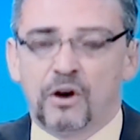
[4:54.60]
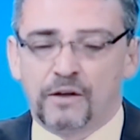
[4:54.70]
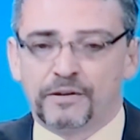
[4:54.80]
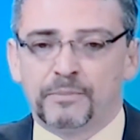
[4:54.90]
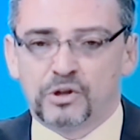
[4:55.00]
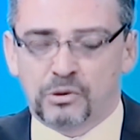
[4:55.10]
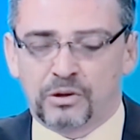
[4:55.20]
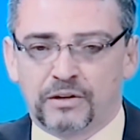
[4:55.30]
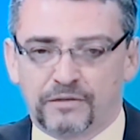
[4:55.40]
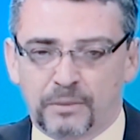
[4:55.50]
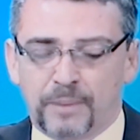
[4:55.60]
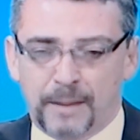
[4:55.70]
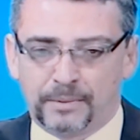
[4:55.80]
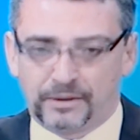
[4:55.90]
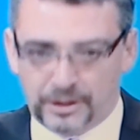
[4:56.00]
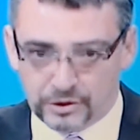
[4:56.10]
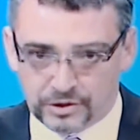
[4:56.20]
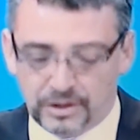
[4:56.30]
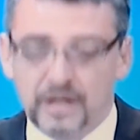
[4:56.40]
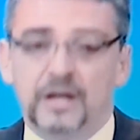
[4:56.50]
of the majority of the population.